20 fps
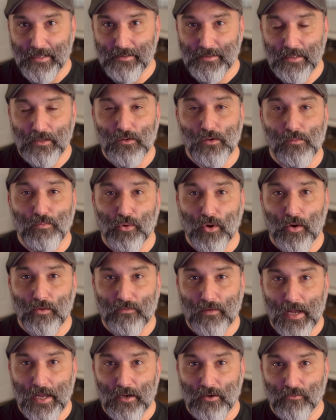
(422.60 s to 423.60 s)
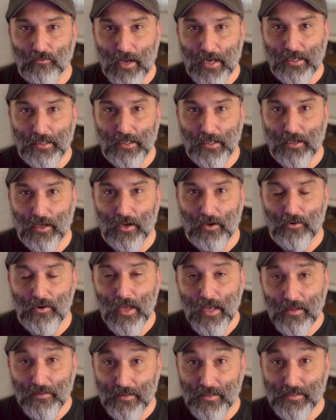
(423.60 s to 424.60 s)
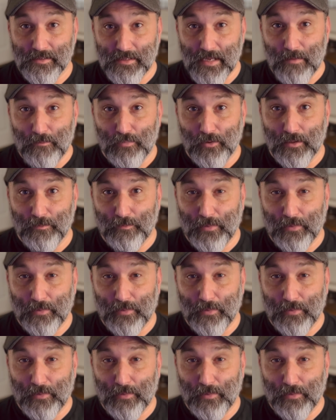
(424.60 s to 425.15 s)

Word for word: single profile ready to go. This template